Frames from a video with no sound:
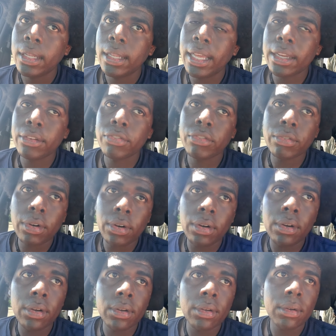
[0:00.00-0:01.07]
like a
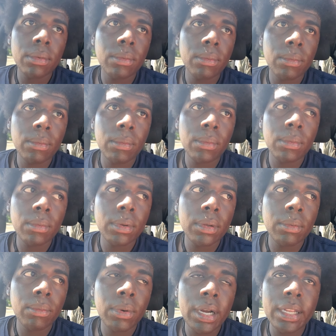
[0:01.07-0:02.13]
strong
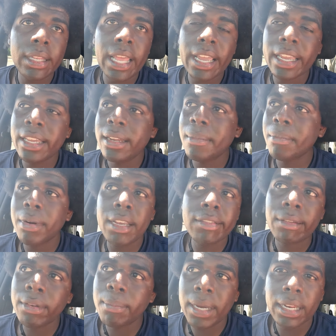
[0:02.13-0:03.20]
one that can embrace
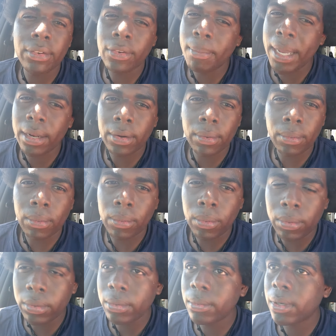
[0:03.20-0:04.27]
everybody, no matter
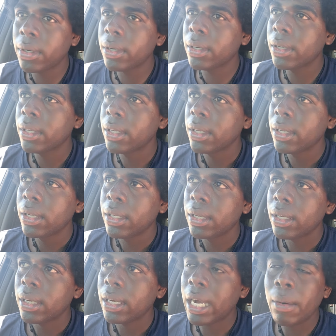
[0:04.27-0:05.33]
who you are,
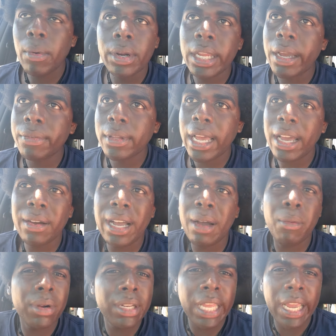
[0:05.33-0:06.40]
I wouldn't have to, I, I
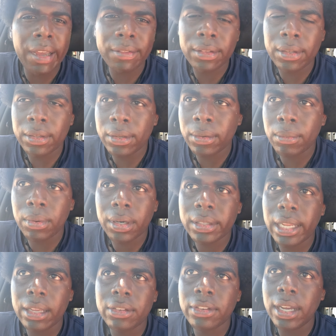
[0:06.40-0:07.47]
wouldn't have to work
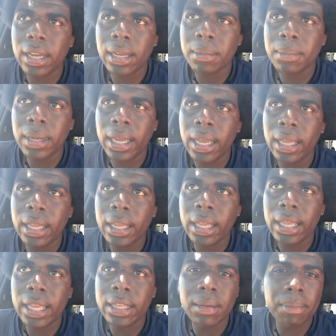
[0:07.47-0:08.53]
that job
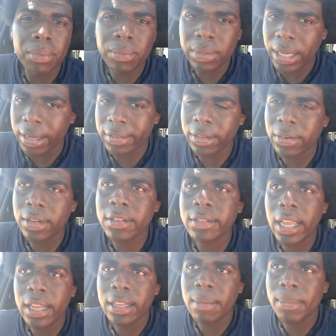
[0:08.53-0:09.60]
in the boondocks. I could have
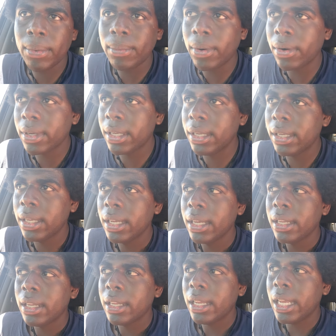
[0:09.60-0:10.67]
stayed in Milwaukee.
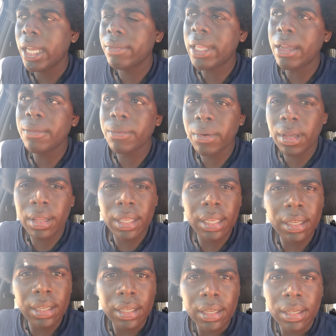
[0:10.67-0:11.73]
If they
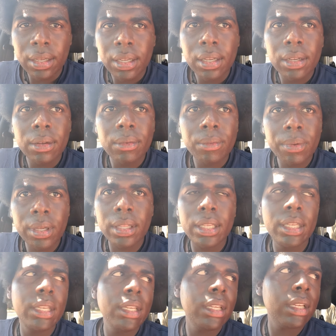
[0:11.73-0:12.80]
really,
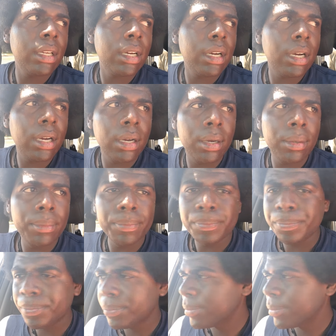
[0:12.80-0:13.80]
really, um,